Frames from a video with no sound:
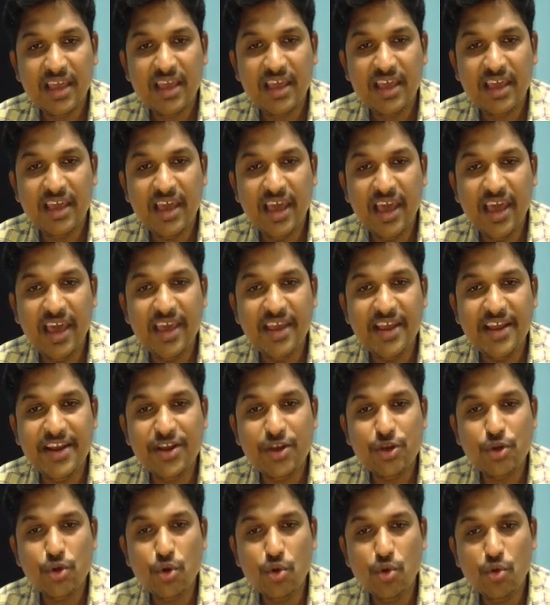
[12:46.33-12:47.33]
k
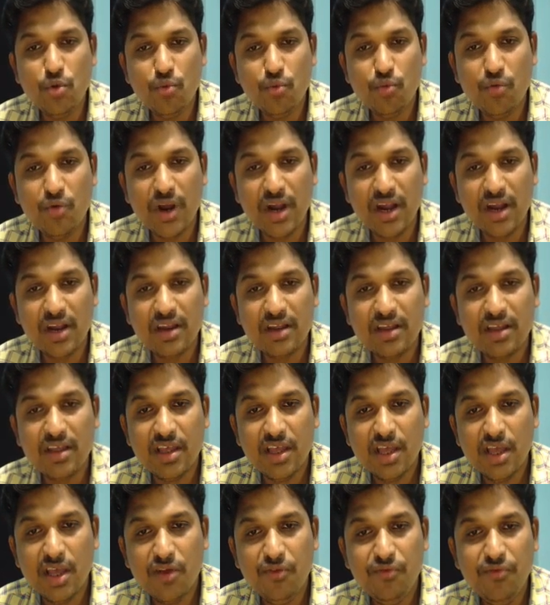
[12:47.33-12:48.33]
into 1.
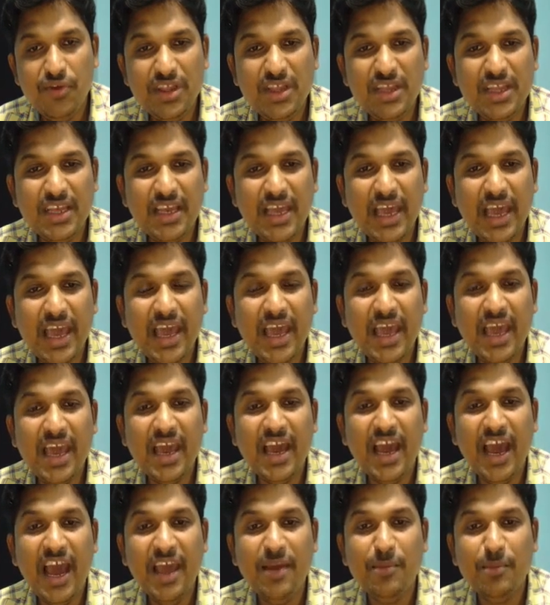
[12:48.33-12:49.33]
With
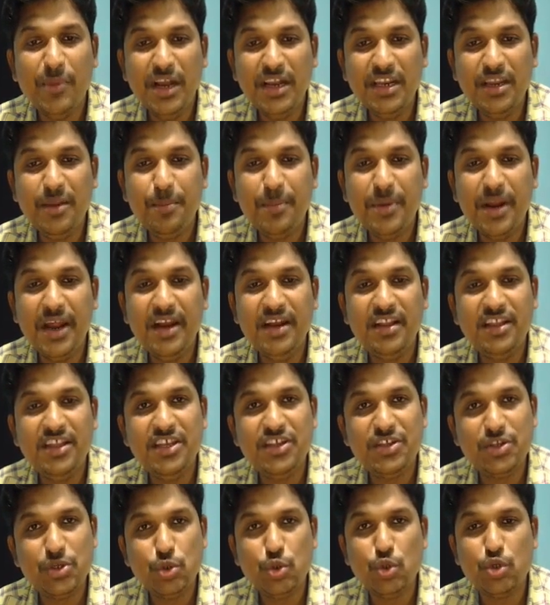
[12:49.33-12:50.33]
k I multiplied
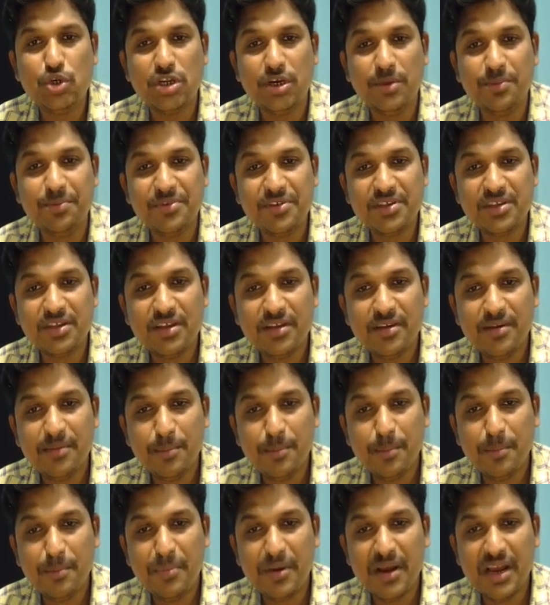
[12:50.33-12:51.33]
these two terms,
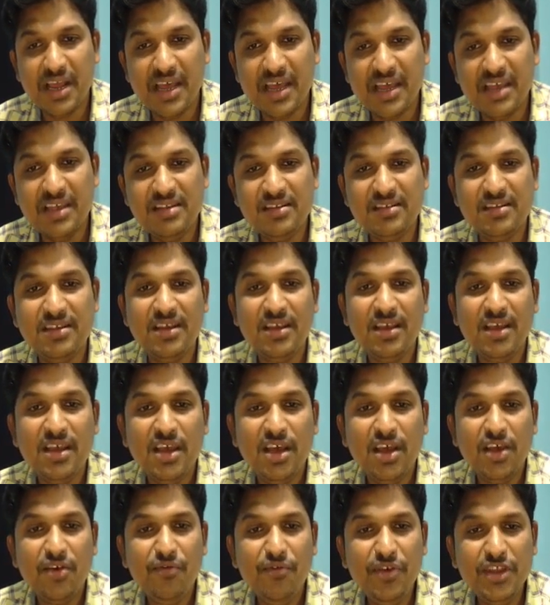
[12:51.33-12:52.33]
plus
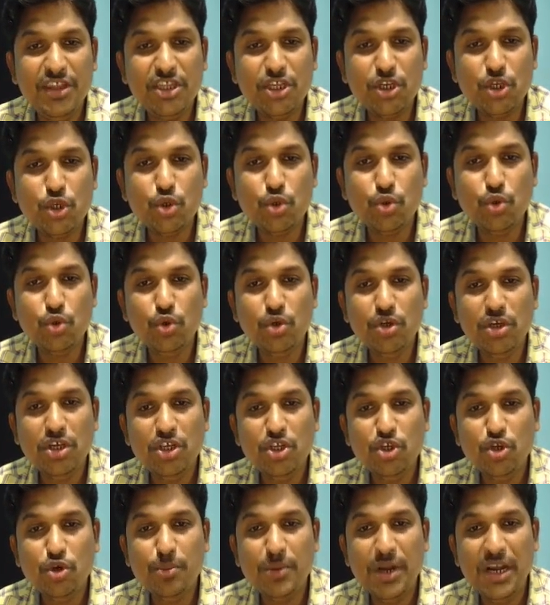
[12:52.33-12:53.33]
with 2
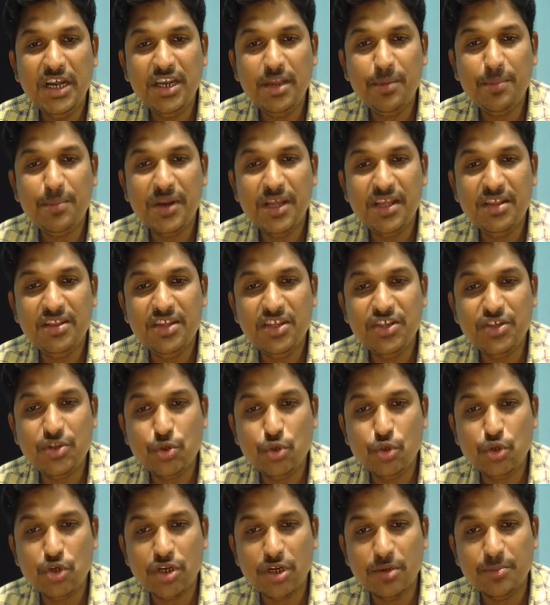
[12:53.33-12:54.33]
you multiply these
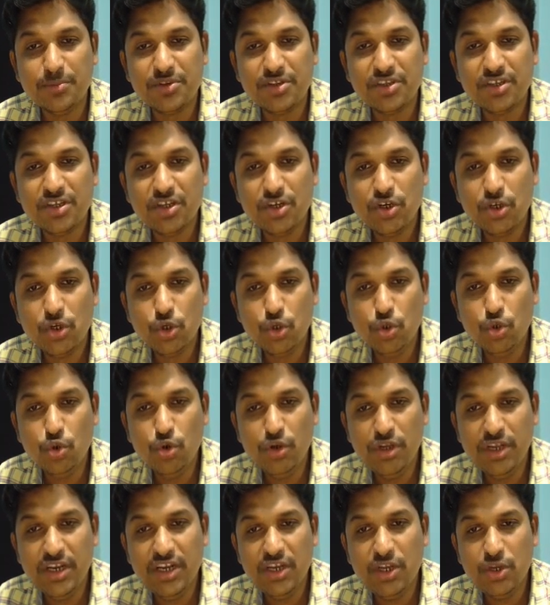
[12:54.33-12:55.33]
two terms. 2
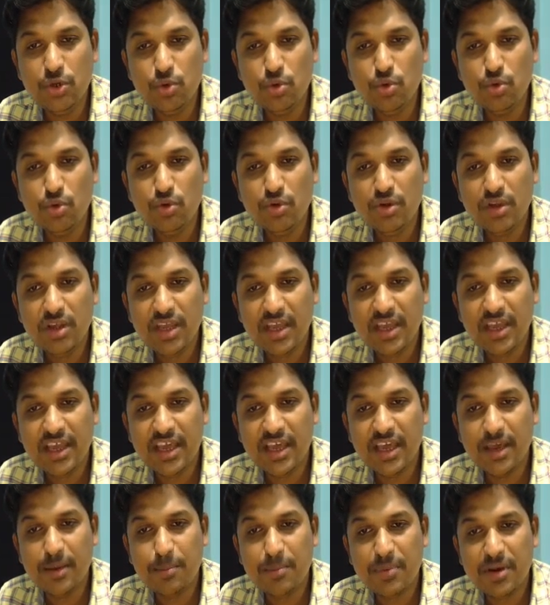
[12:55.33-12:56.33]
into
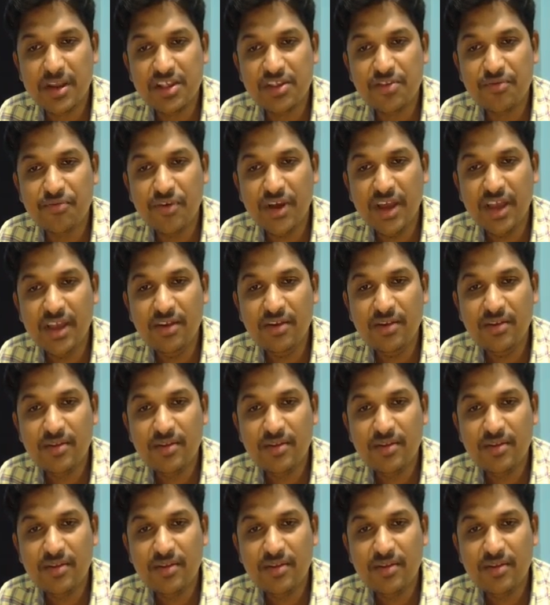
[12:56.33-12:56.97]
k plus 5